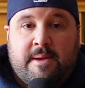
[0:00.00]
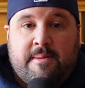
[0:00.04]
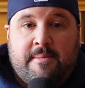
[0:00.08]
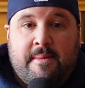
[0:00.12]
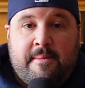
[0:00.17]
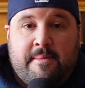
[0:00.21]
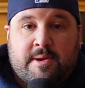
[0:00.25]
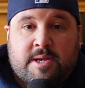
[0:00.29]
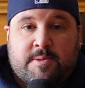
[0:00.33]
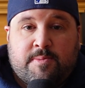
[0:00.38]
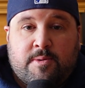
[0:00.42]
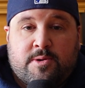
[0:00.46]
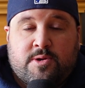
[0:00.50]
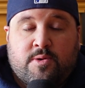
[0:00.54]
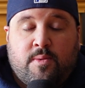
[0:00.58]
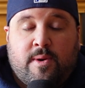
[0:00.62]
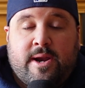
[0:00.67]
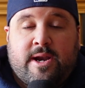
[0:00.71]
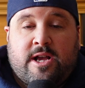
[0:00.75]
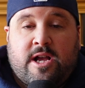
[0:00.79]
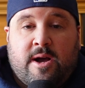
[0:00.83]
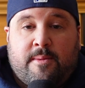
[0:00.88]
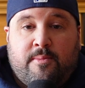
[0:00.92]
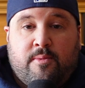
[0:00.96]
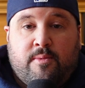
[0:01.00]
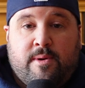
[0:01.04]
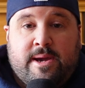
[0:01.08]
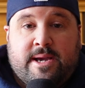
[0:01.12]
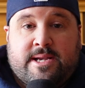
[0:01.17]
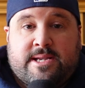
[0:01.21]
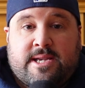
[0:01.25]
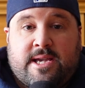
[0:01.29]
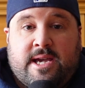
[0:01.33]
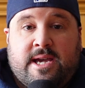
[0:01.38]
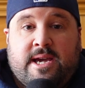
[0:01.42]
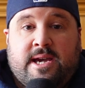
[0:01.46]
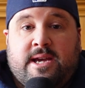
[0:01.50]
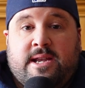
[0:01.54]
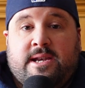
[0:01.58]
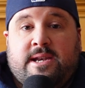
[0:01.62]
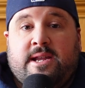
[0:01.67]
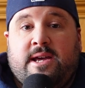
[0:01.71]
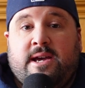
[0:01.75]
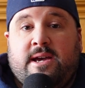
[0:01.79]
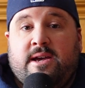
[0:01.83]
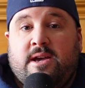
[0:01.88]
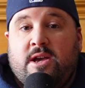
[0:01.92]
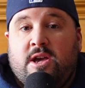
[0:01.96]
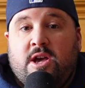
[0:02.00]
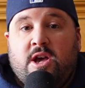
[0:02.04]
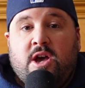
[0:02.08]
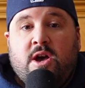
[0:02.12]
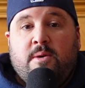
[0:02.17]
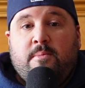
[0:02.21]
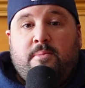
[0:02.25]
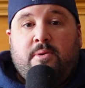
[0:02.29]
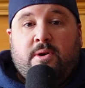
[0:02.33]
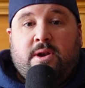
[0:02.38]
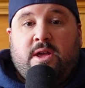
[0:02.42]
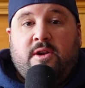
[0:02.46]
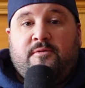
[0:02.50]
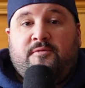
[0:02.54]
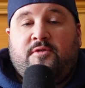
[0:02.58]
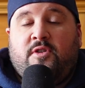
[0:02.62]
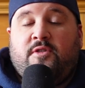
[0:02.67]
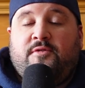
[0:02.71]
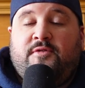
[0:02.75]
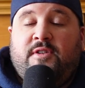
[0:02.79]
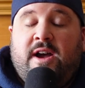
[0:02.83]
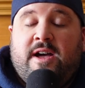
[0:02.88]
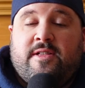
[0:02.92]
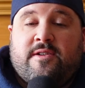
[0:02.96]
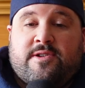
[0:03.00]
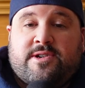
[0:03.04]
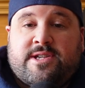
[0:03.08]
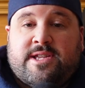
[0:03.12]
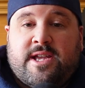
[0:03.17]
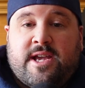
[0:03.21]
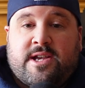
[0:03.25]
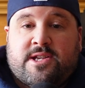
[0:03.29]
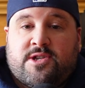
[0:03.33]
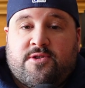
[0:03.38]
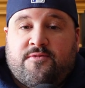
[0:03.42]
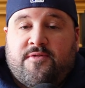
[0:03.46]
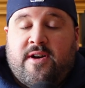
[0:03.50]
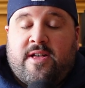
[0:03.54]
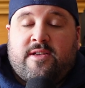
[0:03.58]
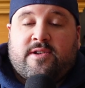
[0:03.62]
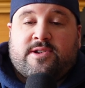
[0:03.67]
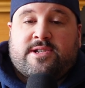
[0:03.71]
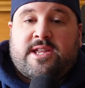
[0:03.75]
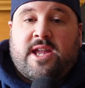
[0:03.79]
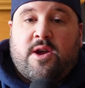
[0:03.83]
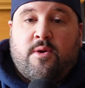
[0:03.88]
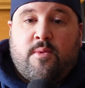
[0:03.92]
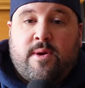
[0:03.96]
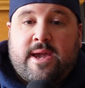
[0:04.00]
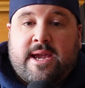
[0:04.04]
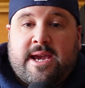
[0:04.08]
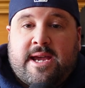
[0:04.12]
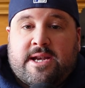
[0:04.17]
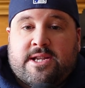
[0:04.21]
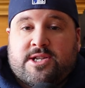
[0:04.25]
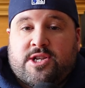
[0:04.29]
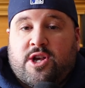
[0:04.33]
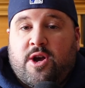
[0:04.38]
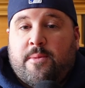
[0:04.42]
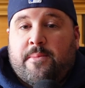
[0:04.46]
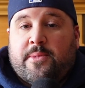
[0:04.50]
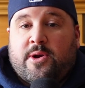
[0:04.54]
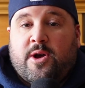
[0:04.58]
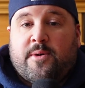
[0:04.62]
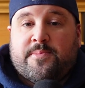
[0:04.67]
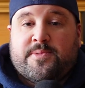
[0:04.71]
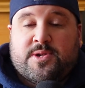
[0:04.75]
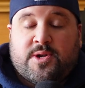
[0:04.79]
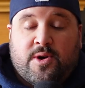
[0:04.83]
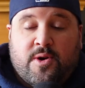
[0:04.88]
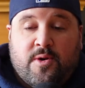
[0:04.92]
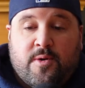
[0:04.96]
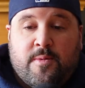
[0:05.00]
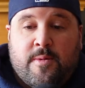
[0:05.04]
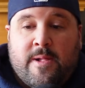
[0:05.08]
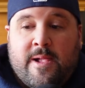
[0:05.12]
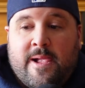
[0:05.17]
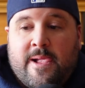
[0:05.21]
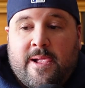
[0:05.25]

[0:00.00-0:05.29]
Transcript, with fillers: Maybe I'm supposed to wait a couple weeks and put in for Father's Day. So Father's Day weekend is coming up. So